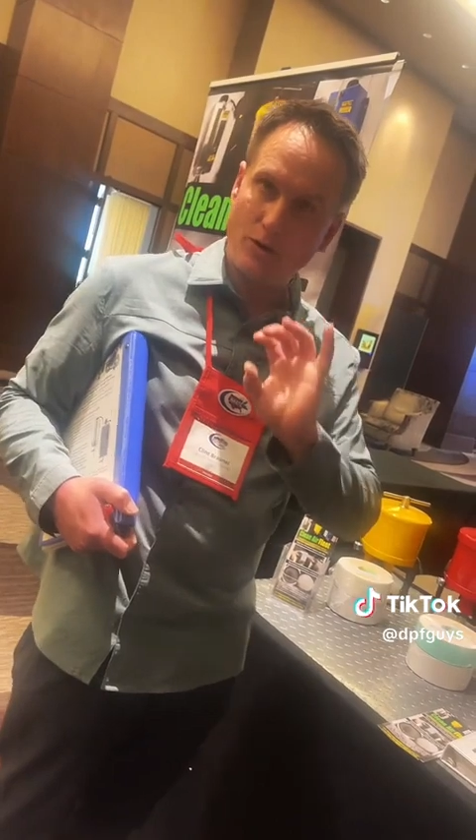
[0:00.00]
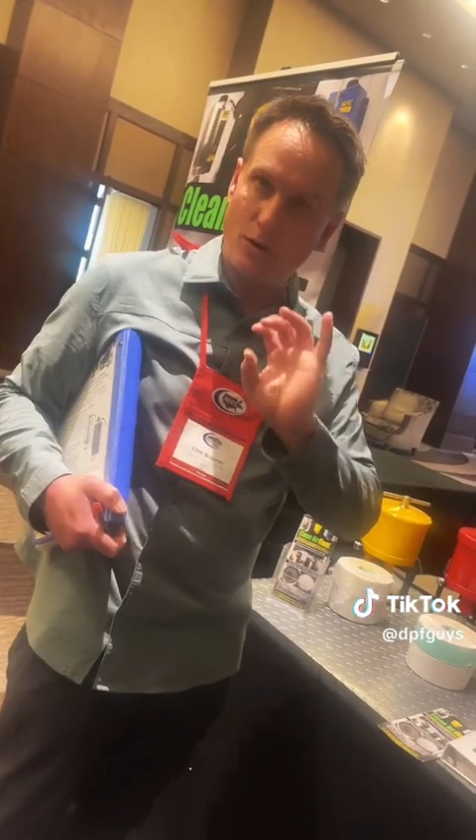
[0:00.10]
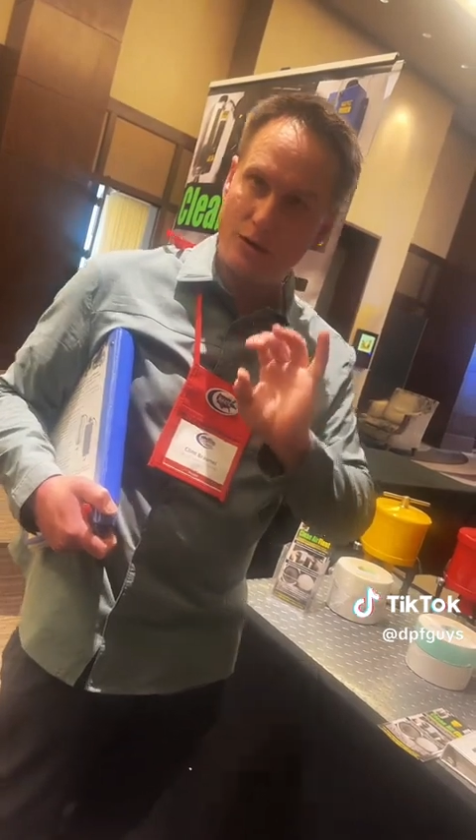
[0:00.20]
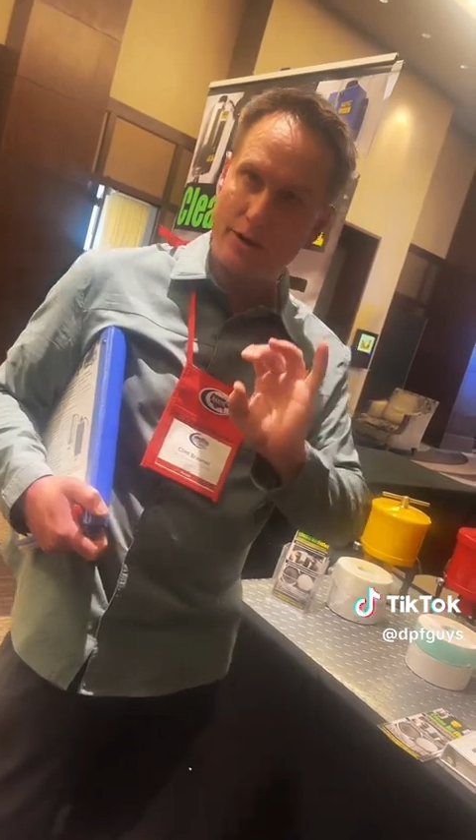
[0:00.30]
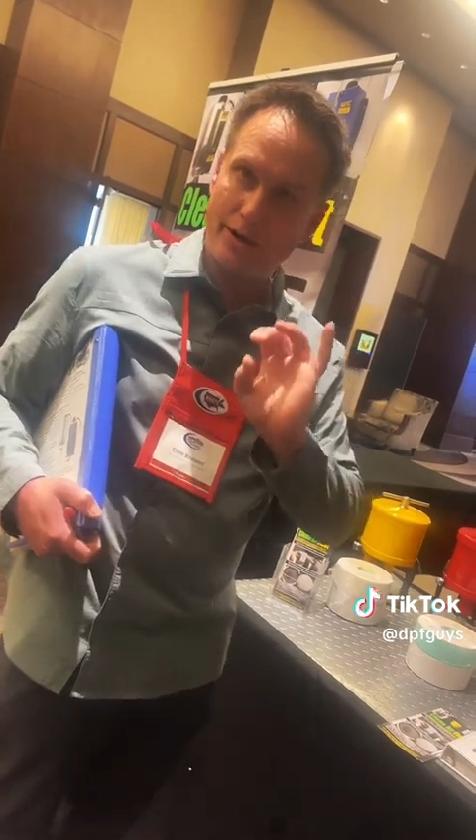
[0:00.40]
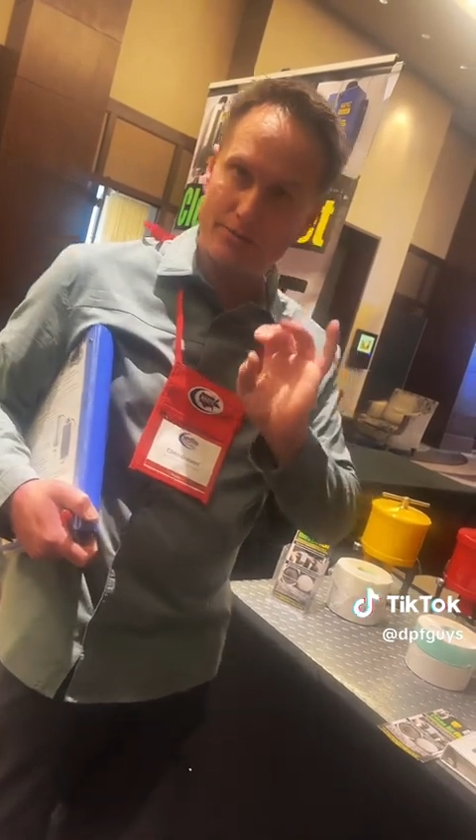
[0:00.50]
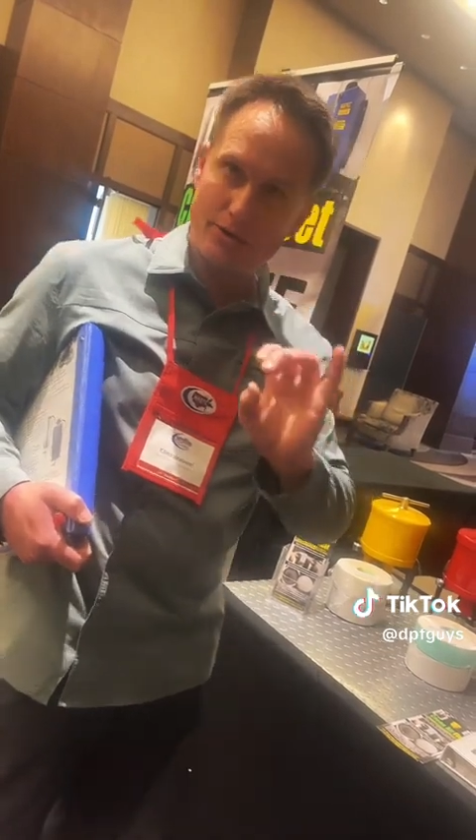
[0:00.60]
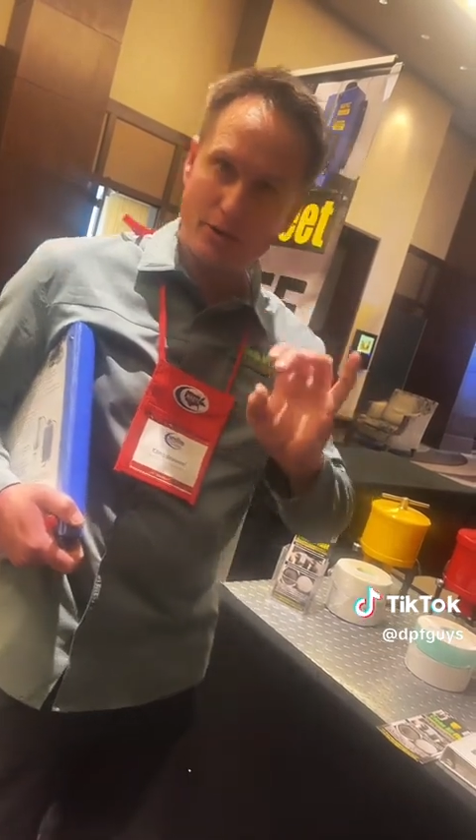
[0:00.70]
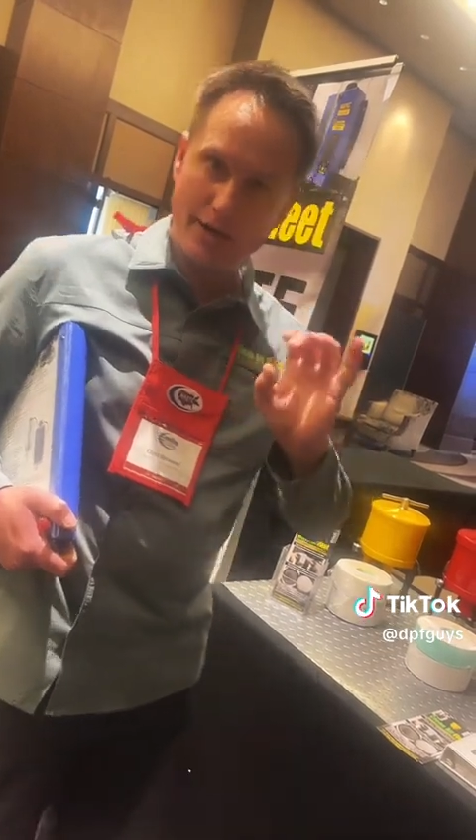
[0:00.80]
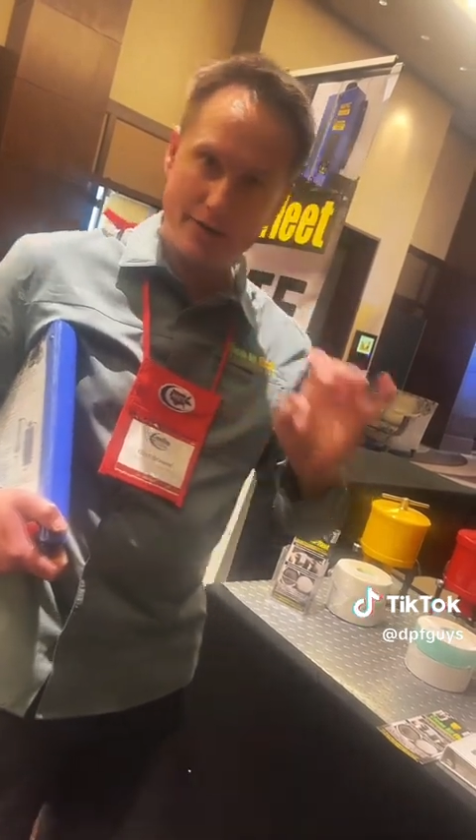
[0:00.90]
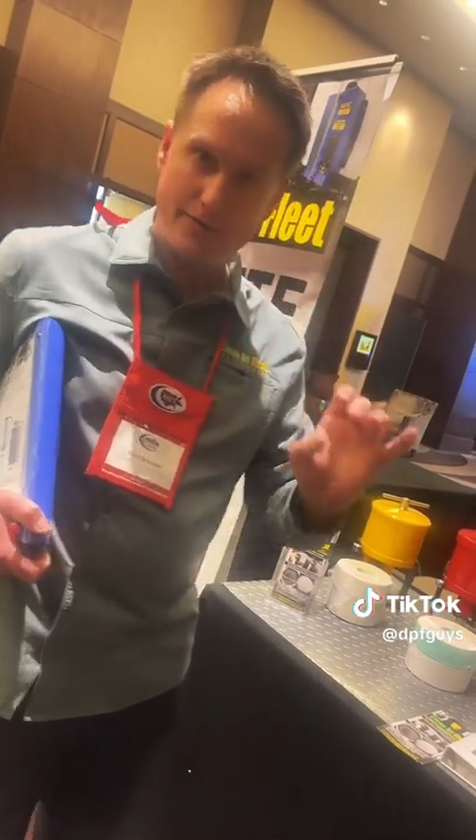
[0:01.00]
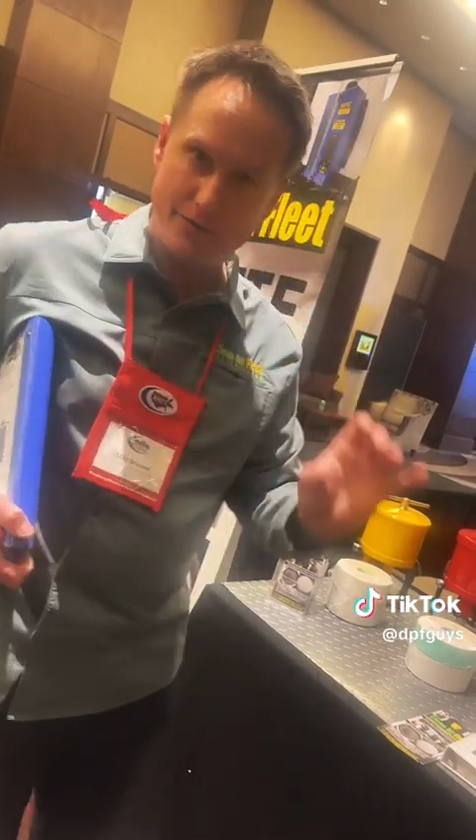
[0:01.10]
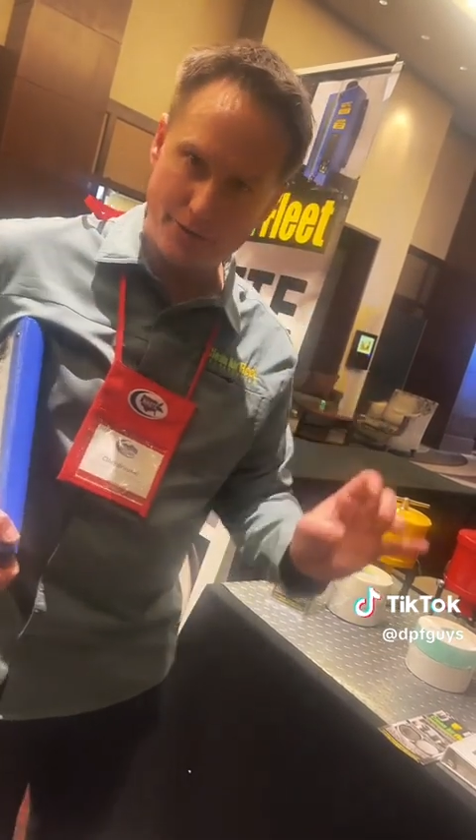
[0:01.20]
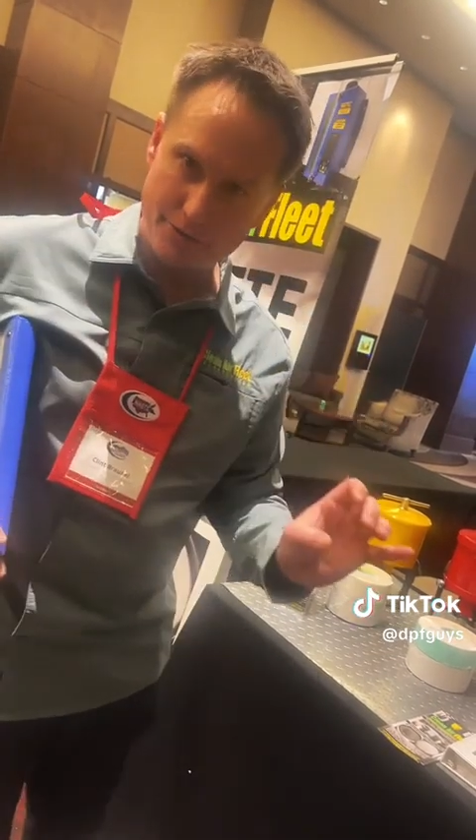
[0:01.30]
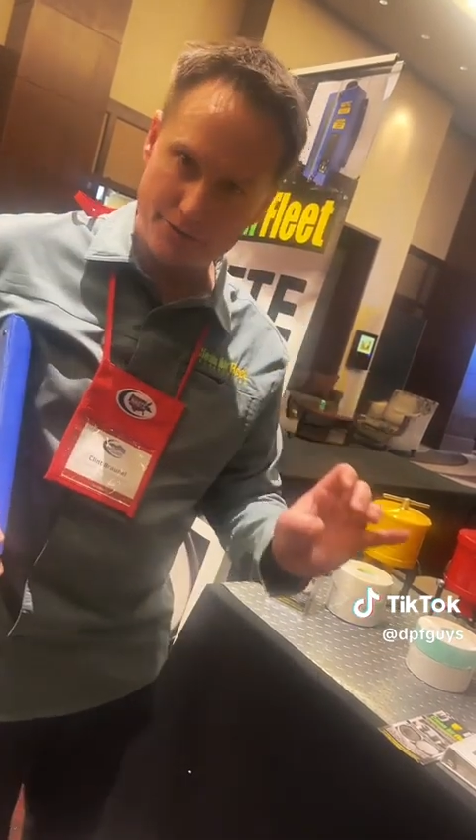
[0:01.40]
OEMs don't have the
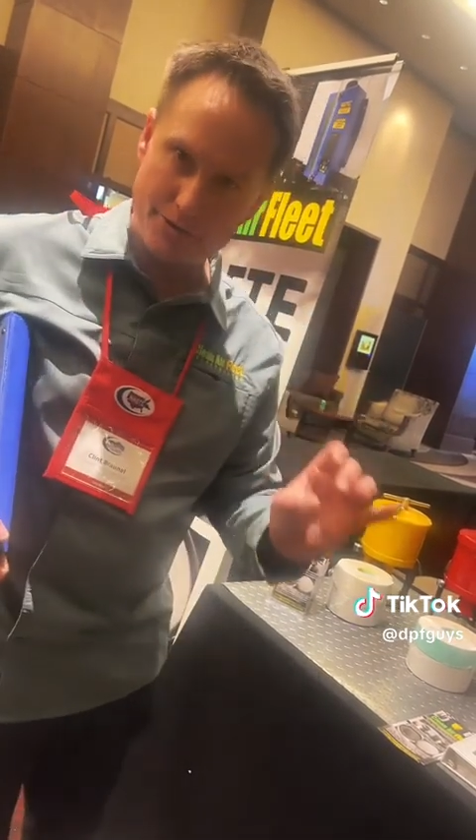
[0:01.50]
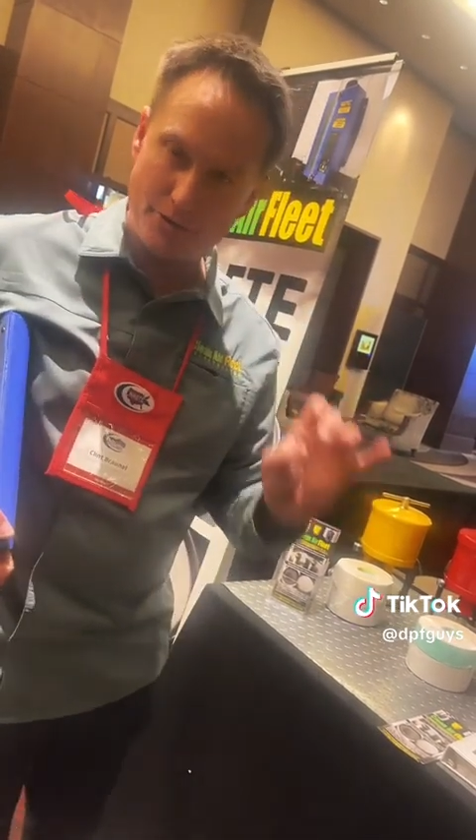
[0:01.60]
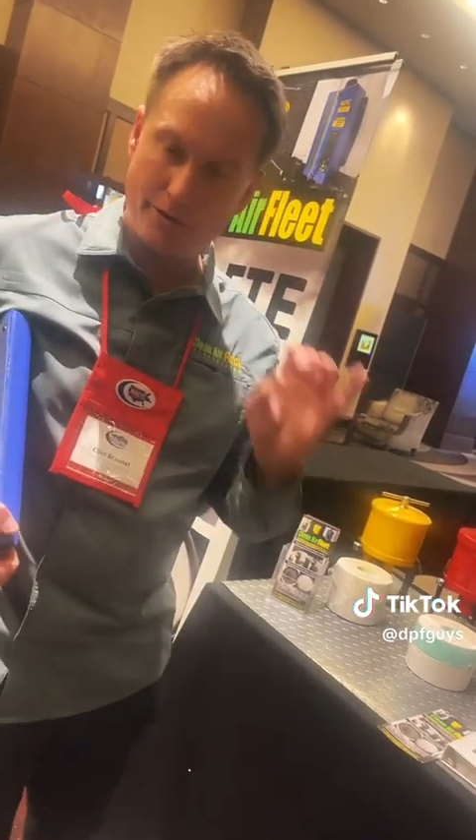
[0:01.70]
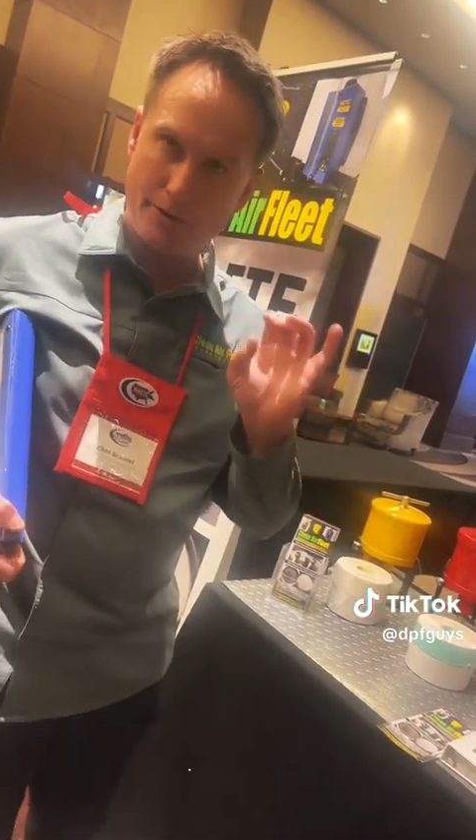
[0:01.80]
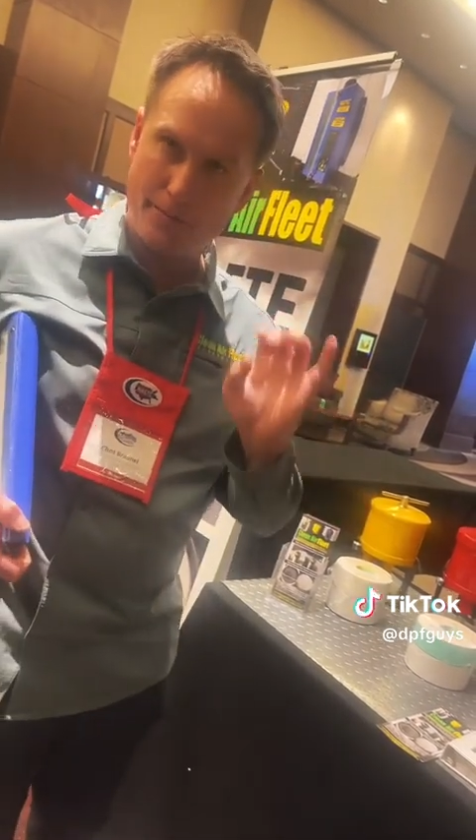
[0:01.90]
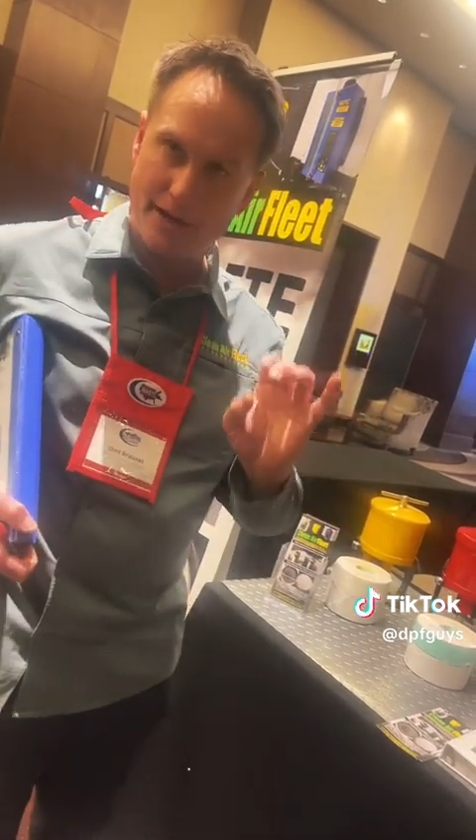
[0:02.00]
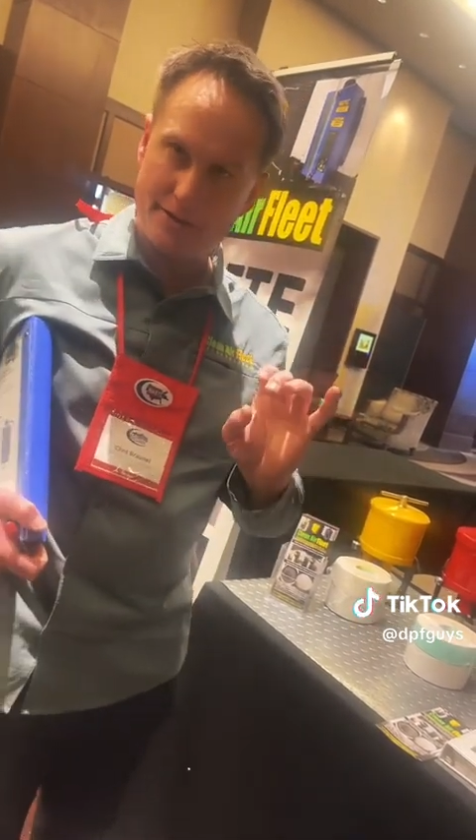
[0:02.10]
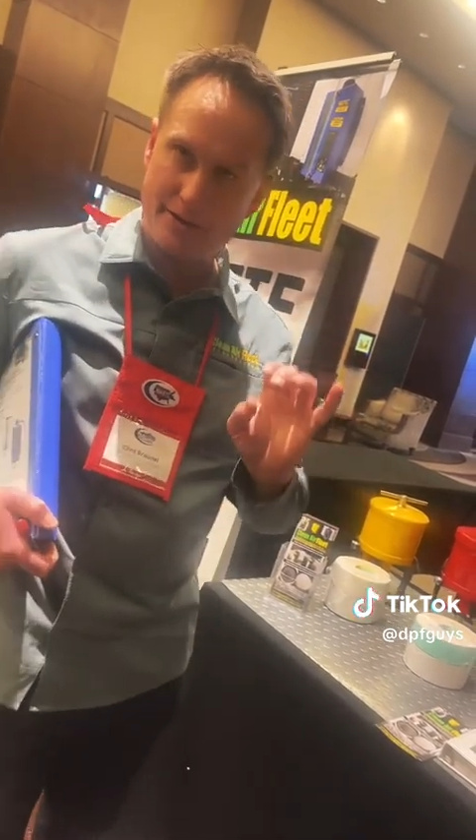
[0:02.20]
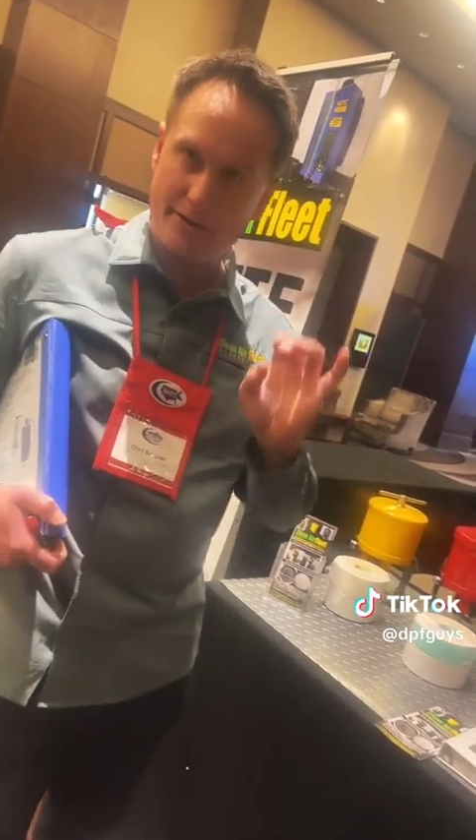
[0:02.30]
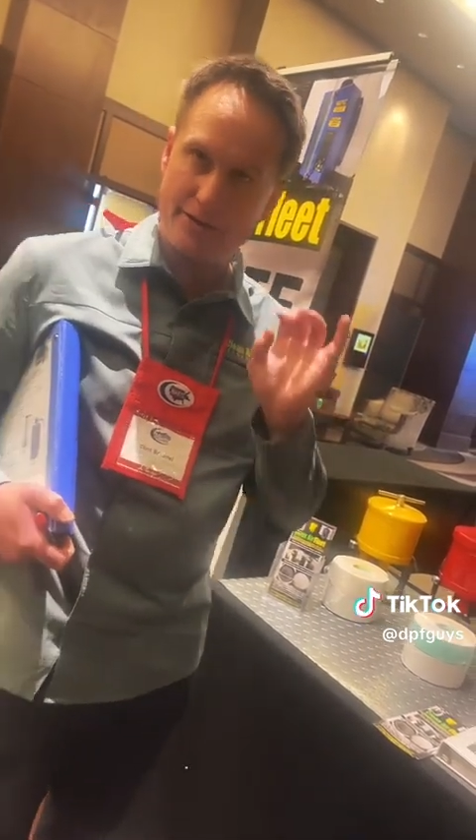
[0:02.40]
filters or the capacity to